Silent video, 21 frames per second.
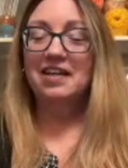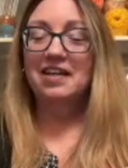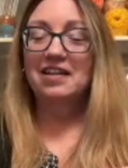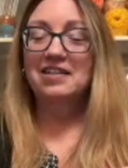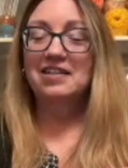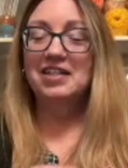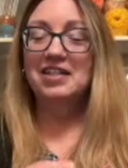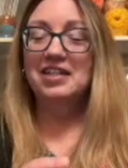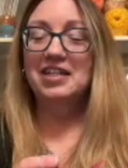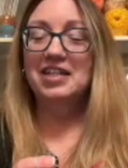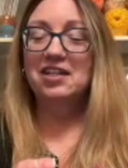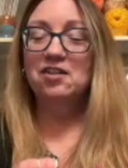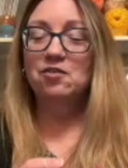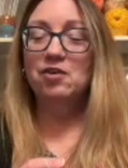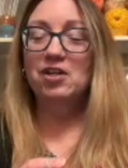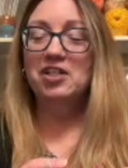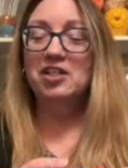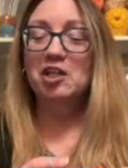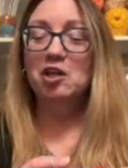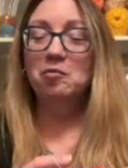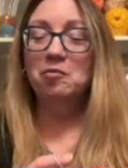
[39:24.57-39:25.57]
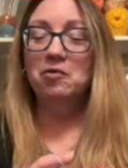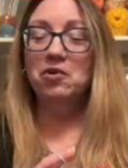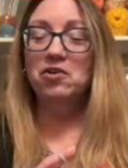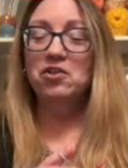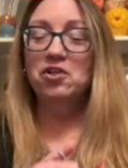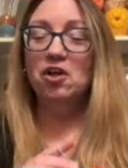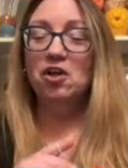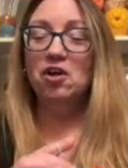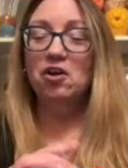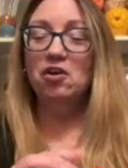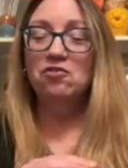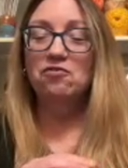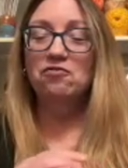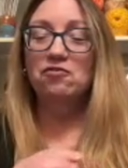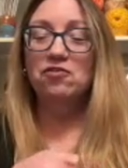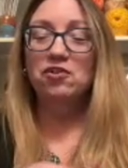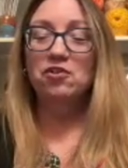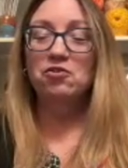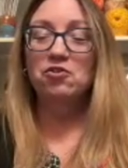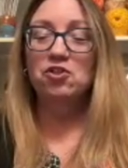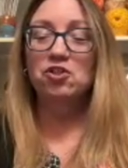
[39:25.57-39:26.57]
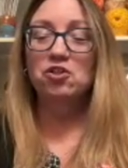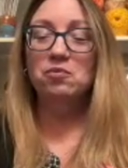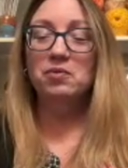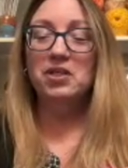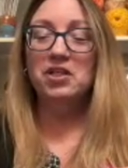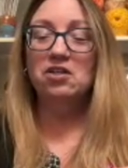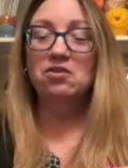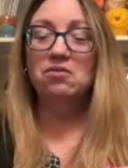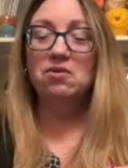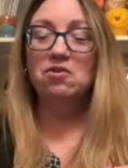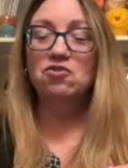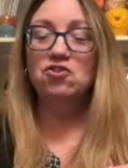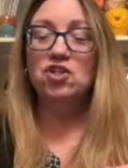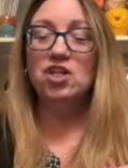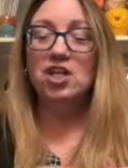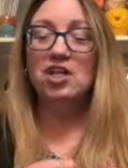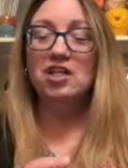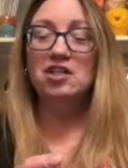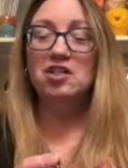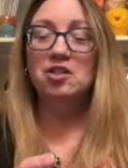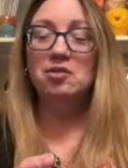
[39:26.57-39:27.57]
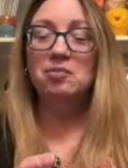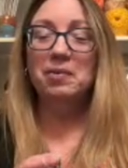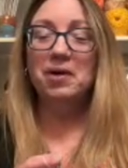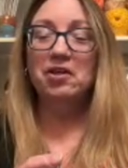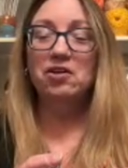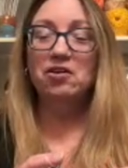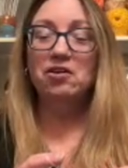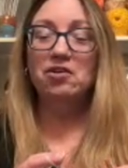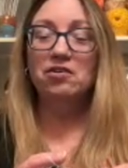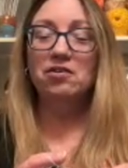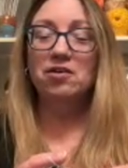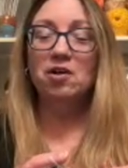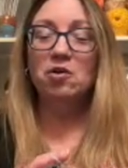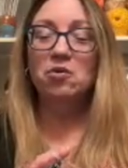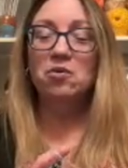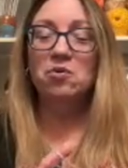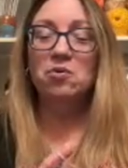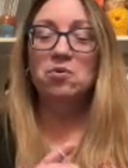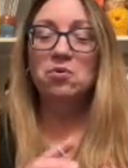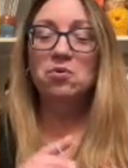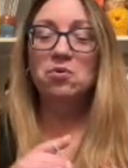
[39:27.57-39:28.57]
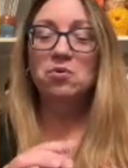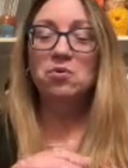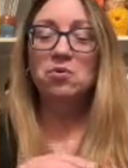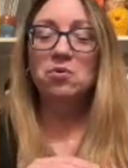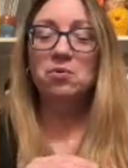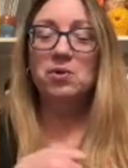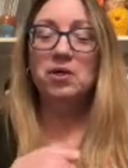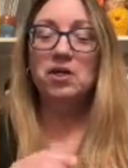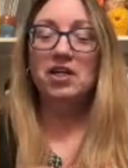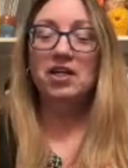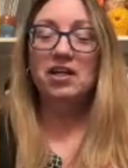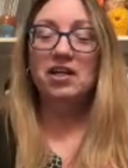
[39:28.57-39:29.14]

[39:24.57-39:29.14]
Nikki, you had to get more yarn for your 2-week crocheted sweater. Ooh.